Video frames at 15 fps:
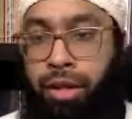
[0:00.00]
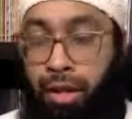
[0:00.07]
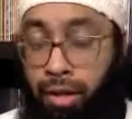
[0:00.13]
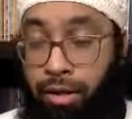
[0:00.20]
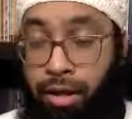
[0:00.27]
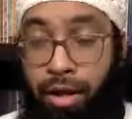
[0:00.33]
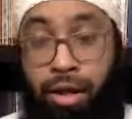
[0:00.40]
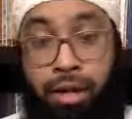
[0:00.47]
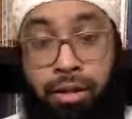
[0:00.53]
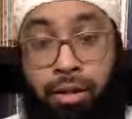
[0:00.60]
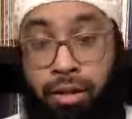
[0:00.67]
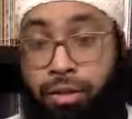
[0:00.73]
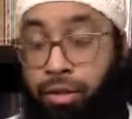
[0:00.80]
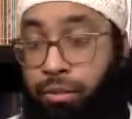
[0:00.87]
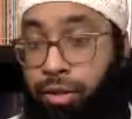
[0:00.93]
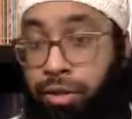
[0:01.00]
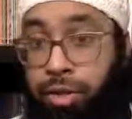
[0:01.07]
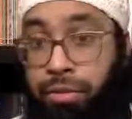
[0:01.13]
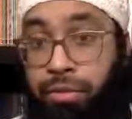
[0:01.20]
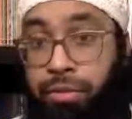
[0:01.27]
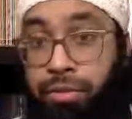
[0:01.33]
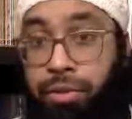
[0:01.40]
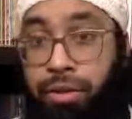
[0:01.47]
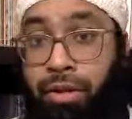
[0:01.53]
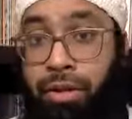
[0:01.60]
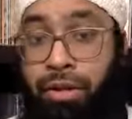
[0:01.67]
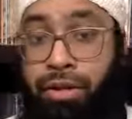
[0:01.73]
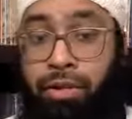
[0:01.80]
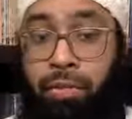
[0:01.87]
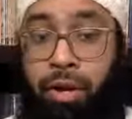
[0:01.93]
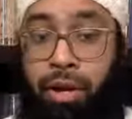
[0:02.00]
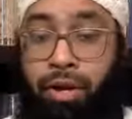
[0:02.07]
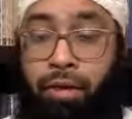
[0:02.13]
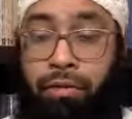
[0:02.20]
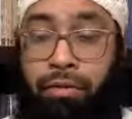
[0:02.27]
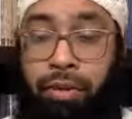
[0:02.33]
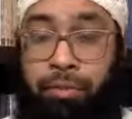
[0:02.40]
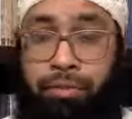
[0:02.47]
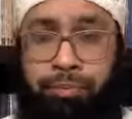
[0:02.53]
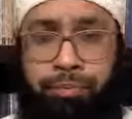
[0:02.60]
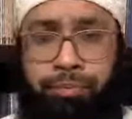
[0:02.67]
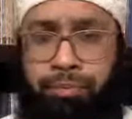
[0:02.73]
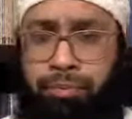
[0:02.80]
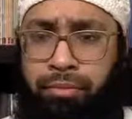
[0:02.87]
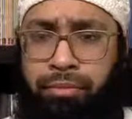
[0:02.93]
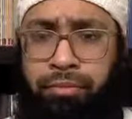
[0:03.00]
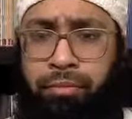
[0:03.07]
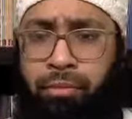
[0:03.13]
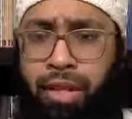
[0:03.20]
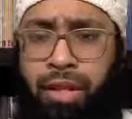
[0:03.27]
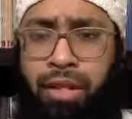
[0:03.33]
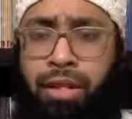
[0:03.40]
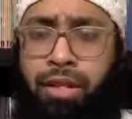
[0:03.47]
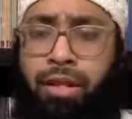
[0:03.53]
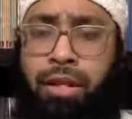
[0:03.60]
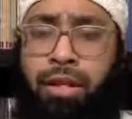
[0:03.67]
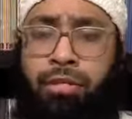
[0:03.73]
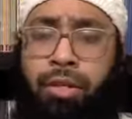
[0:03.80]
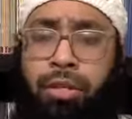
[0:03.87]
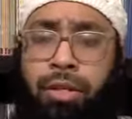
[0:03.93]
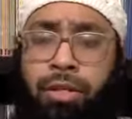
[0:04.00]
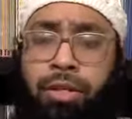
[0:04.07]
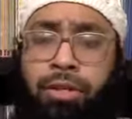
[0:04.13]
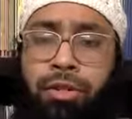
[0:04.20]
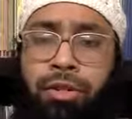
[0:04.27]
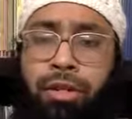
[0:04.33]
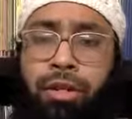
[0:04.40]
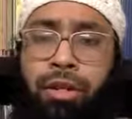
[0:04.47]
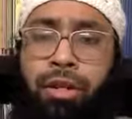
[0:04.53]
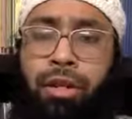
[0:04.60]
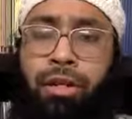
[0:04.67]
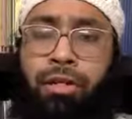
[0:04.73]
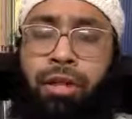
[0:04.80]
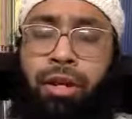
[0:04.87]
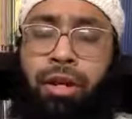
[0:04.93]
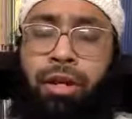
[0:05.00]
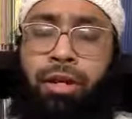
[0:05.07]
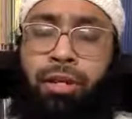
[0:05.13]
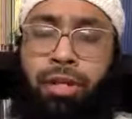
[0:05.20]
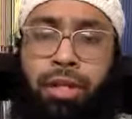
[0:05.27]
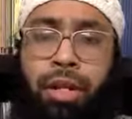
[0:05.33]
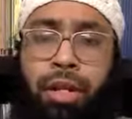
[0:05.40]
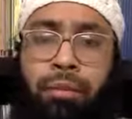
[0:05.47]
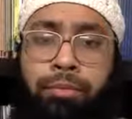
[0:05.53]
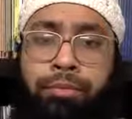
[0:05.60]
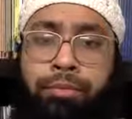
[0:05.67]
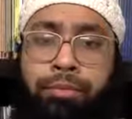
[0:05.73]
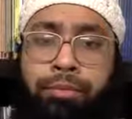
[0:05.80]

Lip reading: And the context in which they were revealed, it is the biography, the seerah of the Messenger sallallahu alaihi wasallam.